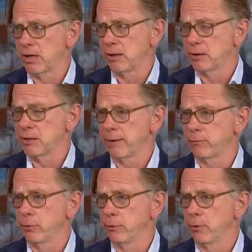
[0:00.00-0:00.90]
that is,
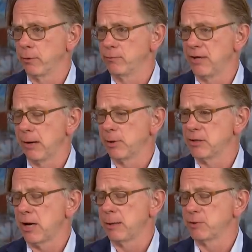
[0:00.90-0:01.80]
after the damning
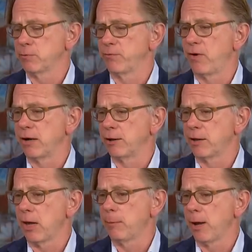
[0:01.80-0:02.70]
tapes finally
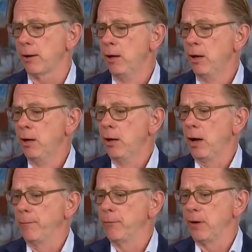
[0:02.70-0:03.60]
came out,
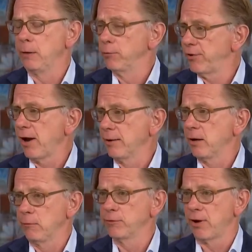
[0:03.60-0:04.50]
um, he resigned, and
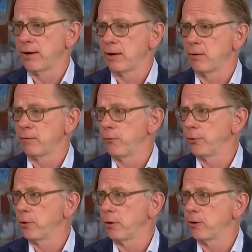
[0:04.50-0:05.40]
he resigned, I think, for the
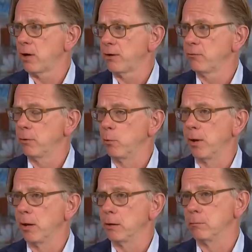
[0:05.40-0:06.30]
good of the country
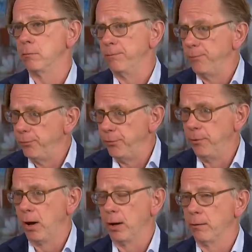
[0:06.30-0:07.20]
when
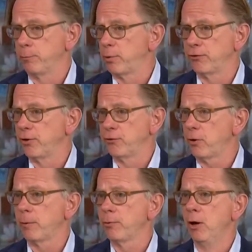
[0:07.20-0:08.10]
uh, President
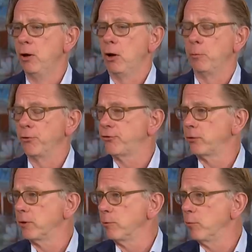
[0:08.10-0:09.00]
Trump almost
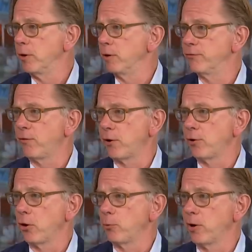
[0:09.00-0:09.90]
certainly would have fought it
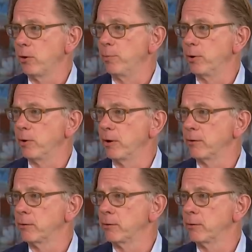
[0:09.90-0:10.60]
all the way to the bitter end. And